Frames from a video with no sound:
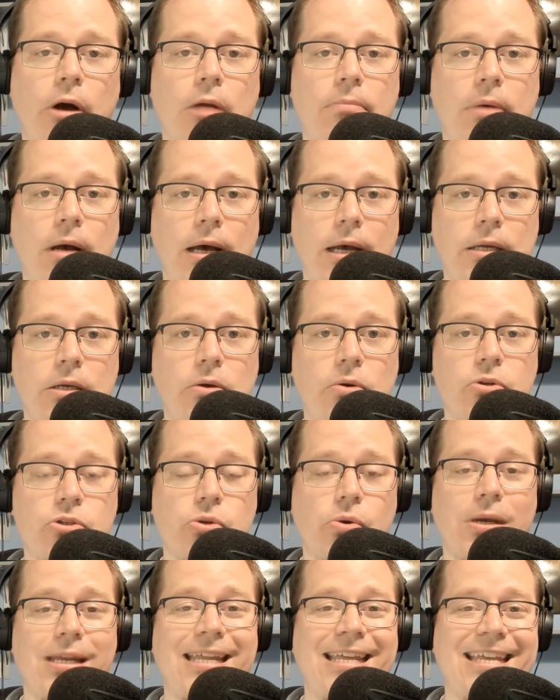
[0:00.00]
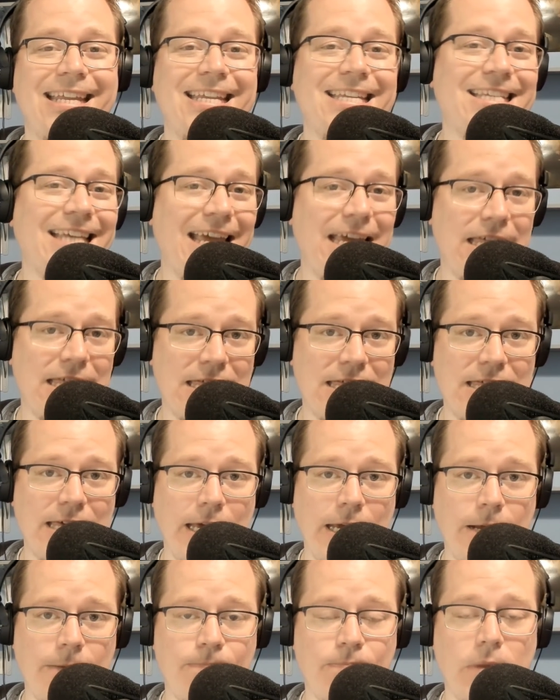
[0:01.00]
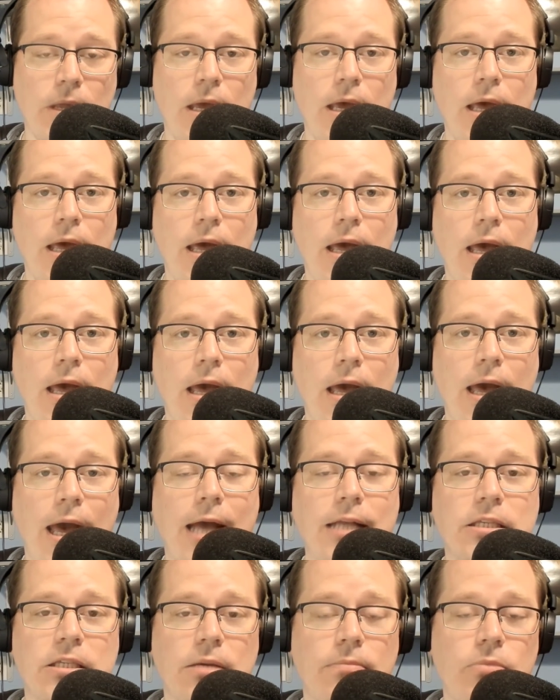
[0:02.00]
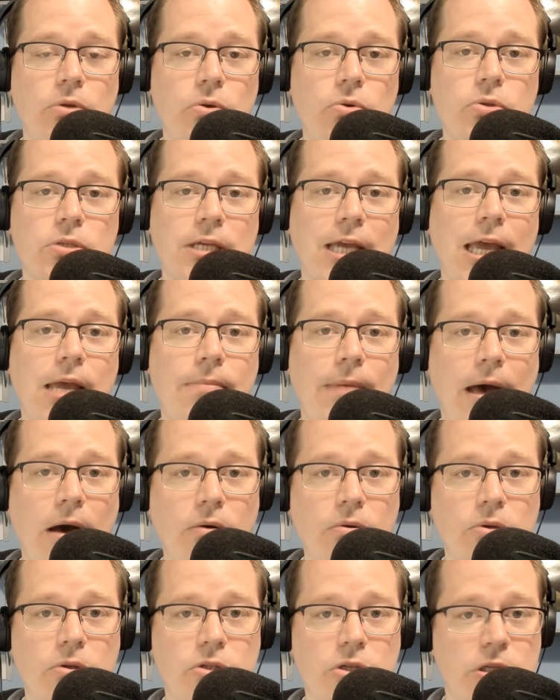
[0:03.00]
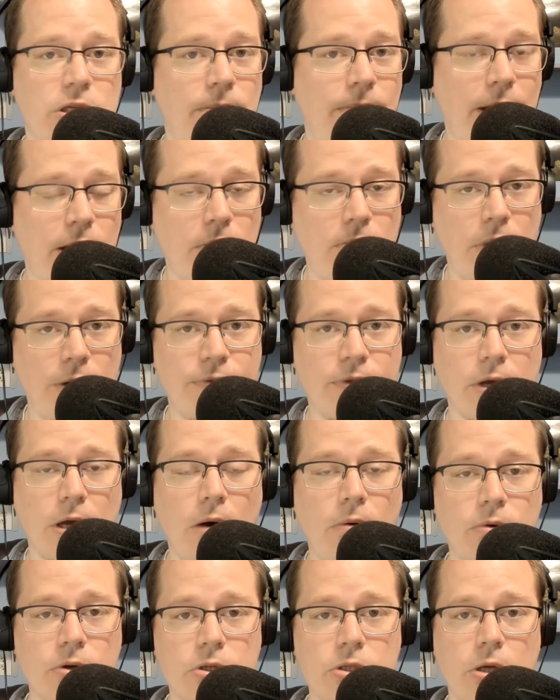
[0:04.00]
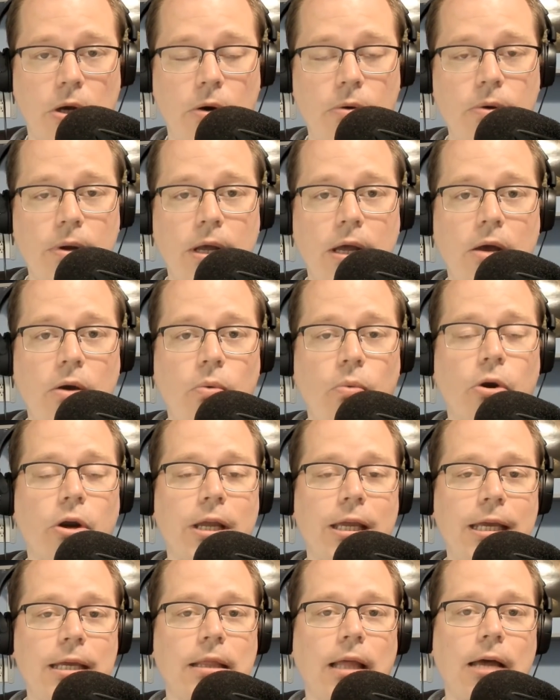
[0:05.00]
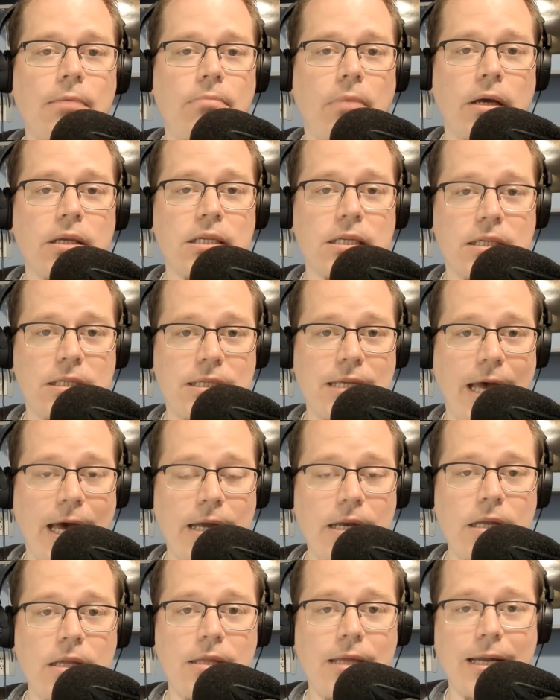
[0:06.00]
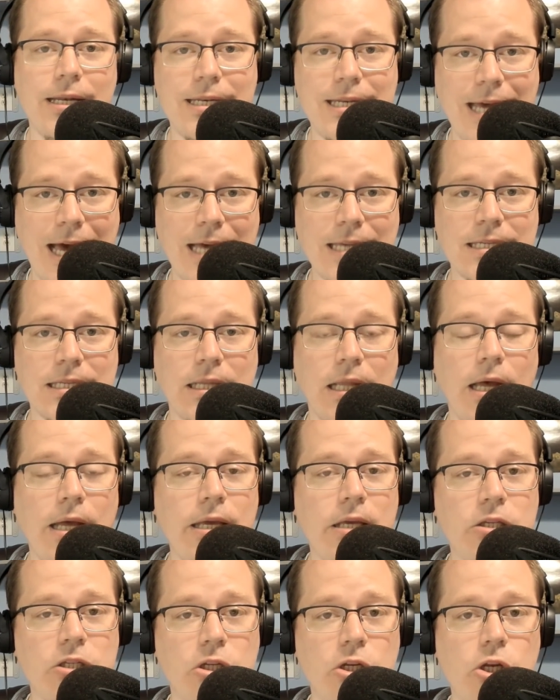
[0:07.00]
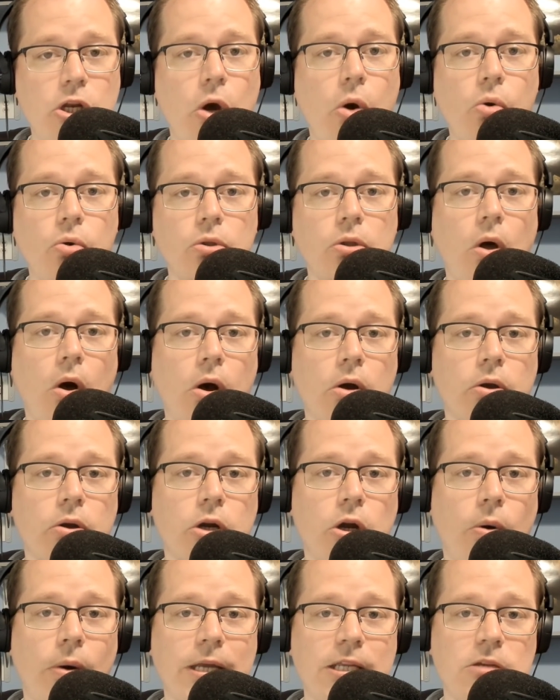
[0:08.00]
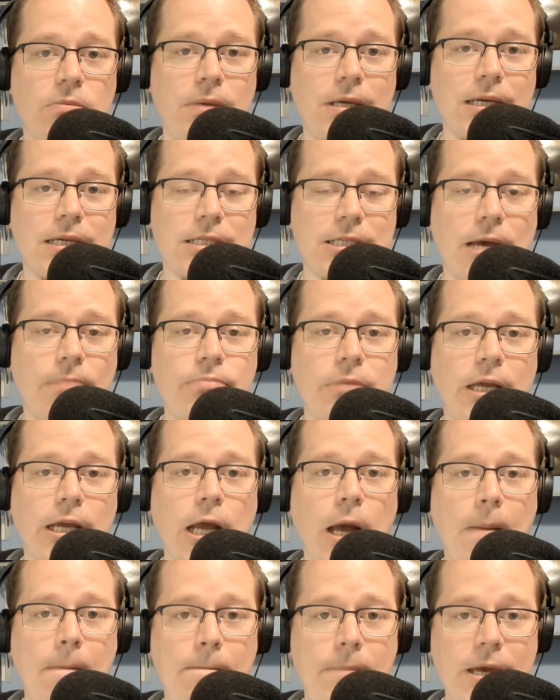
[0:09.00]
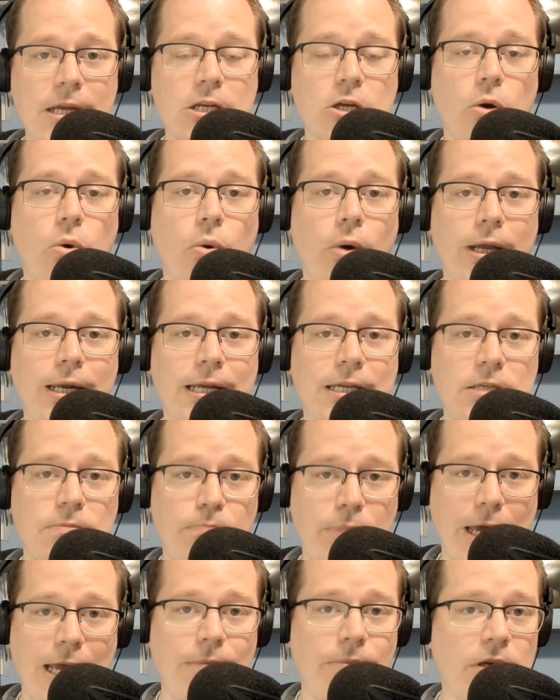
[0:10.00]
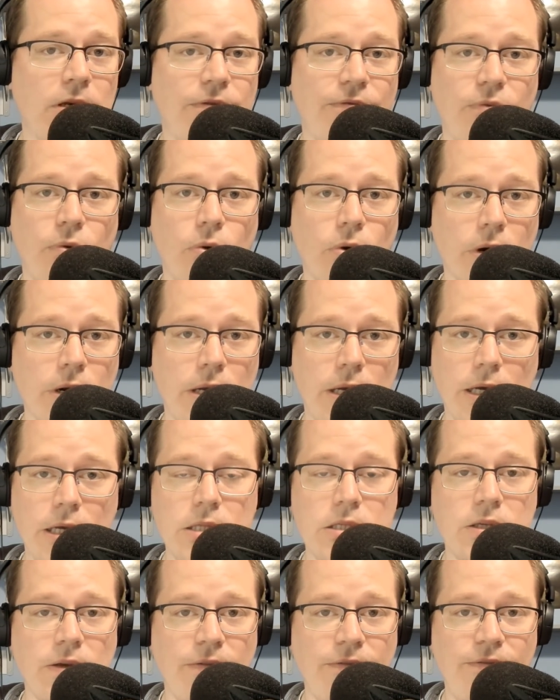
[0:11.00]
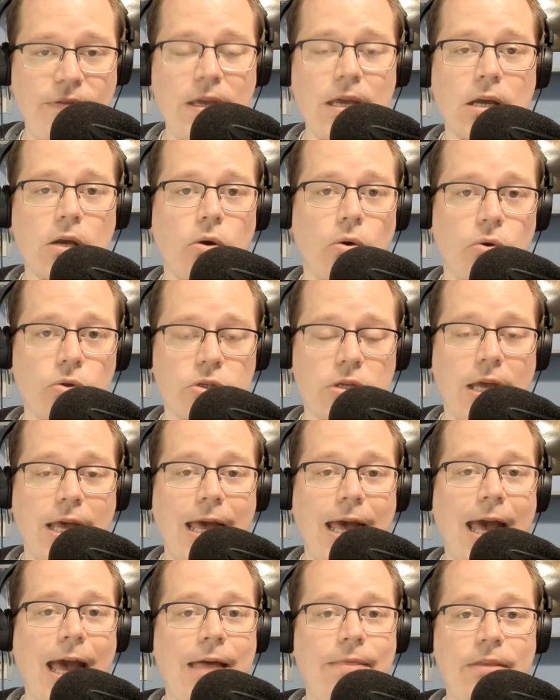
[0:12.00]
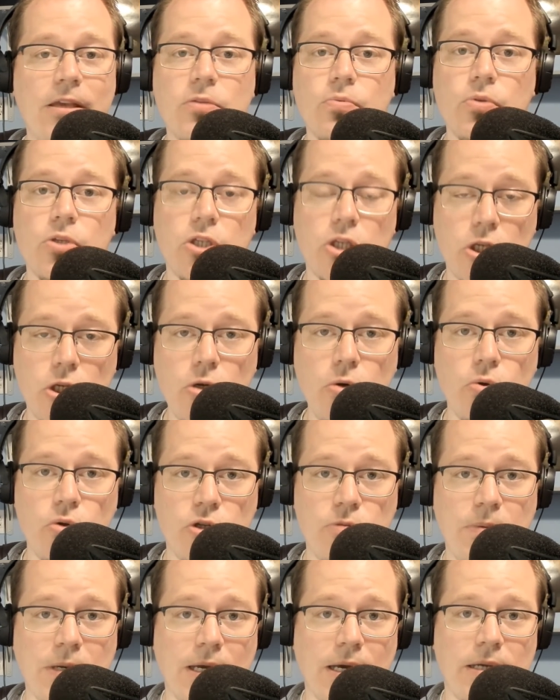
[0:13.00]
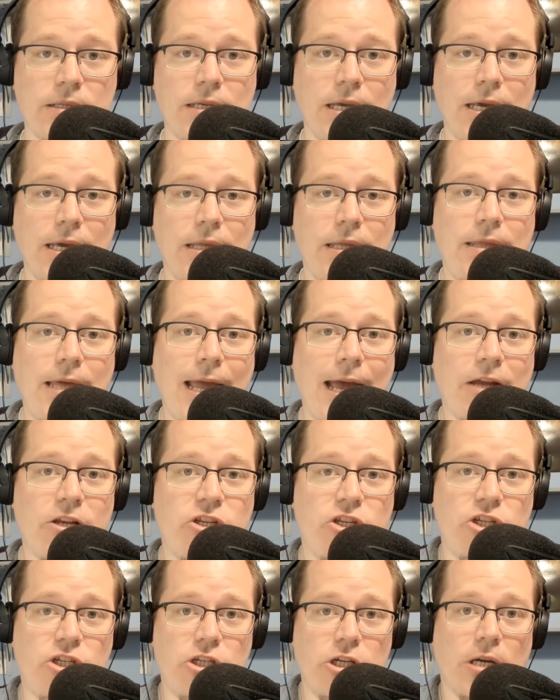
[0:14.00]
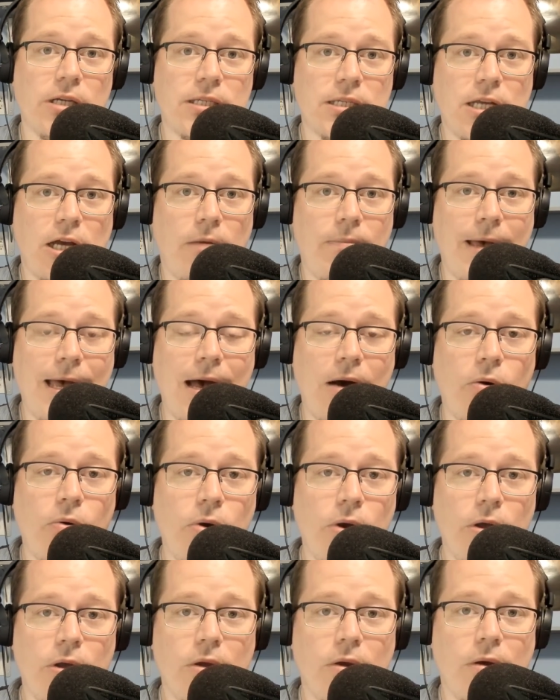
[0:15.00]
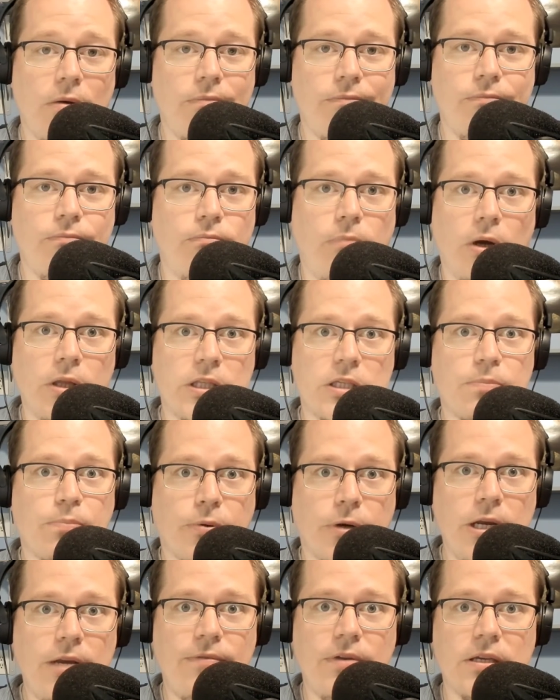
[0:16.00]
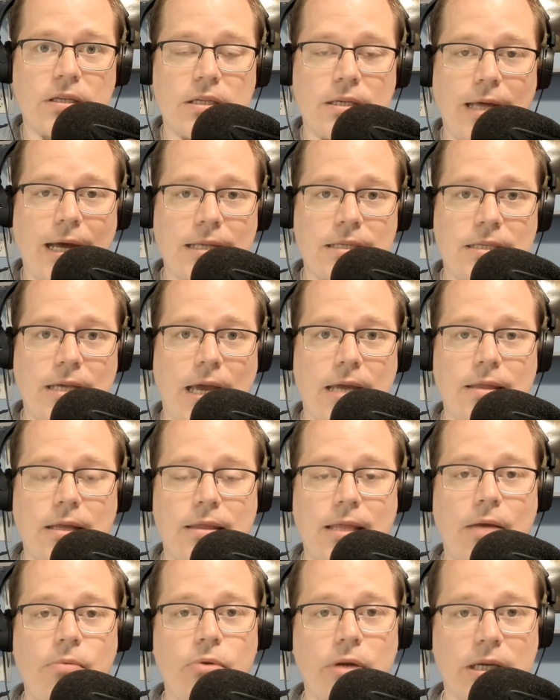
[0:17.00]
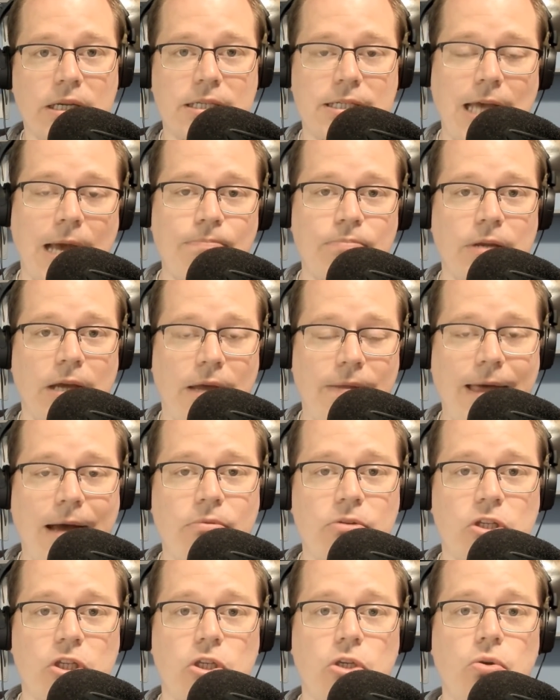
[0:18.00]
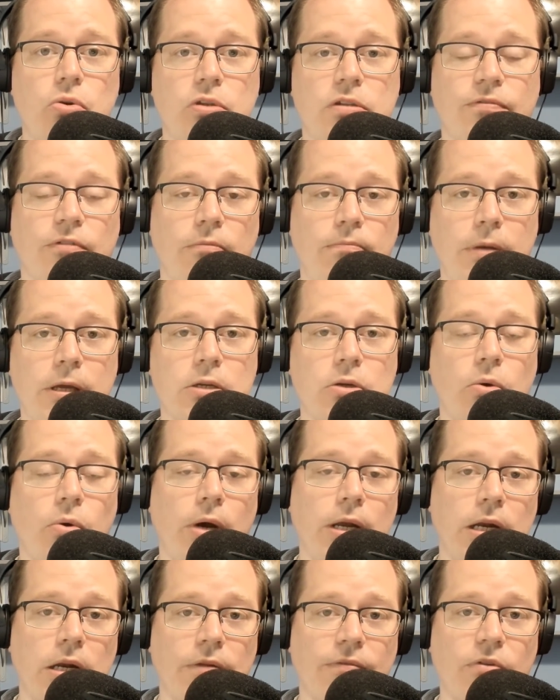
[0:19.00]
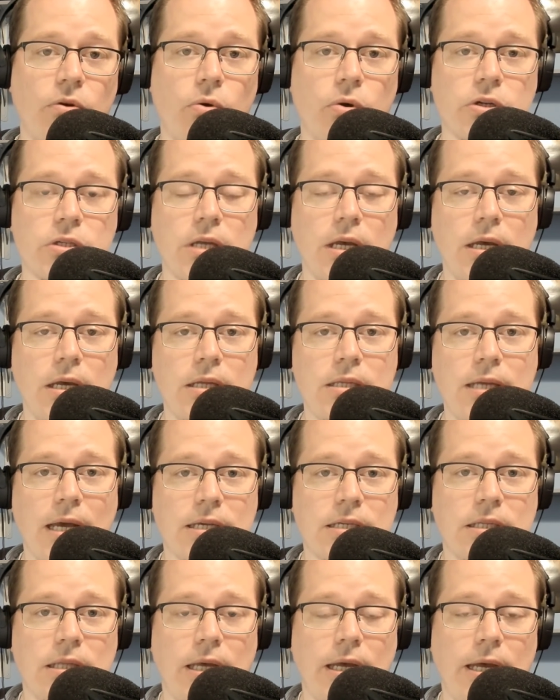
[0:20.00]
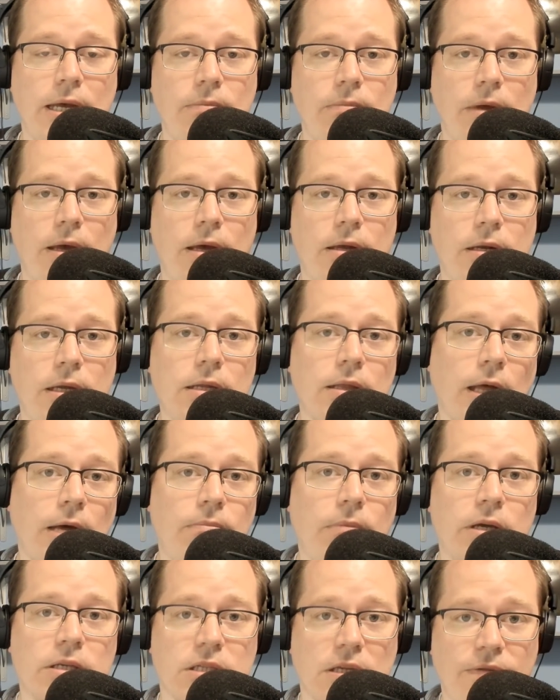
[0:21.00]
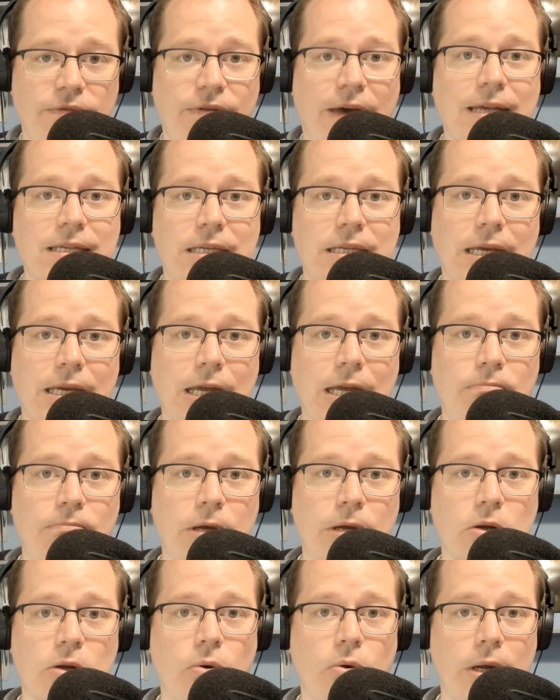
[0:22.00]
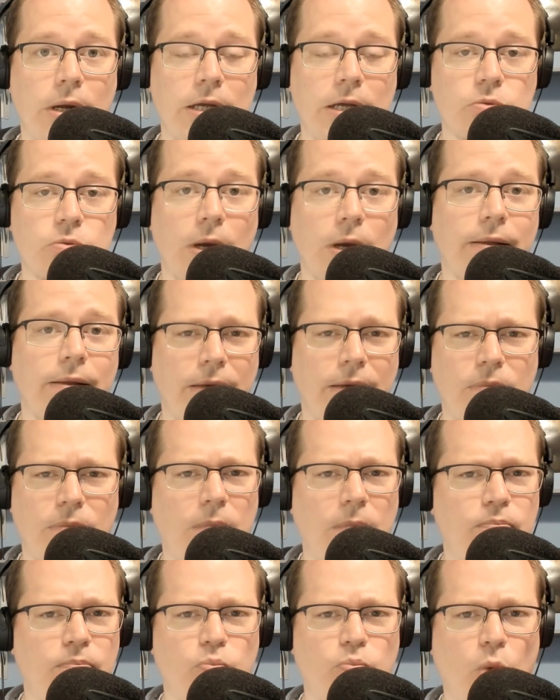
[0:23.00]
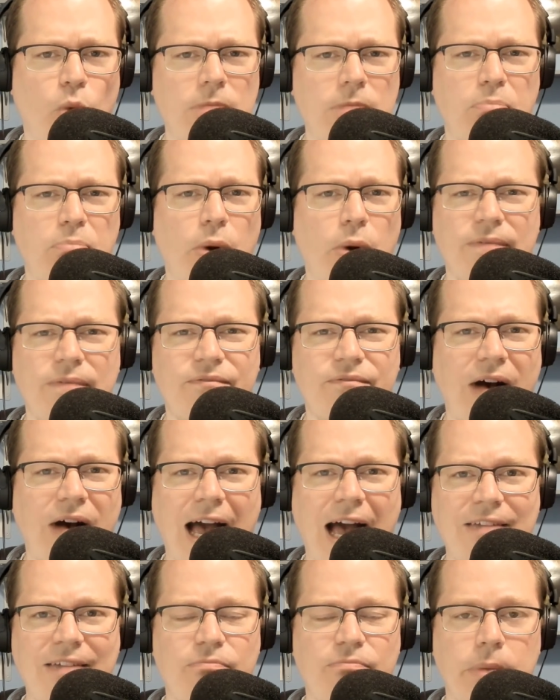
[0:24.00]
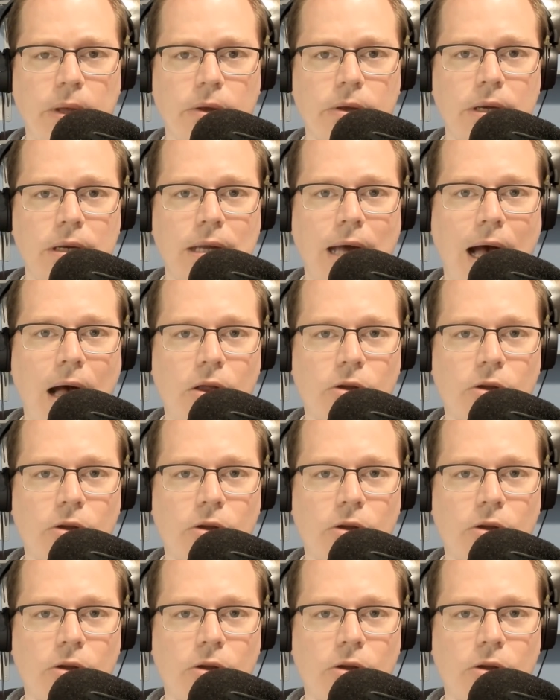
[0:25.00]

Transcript: are behind Dogecoin, it is a thing. And some news came out just about a month ago or so where Elon Musk said that Tesla is no longer going to be accepting Bitcoin as payment for its vehicles. And this was huge because they had just come out months previous to that saying that they would accept it. And that was huge for Bitcoin. And of course, Tesla and, and Elon Musk investing in Bitcoin as well, up uh, $1.5 billion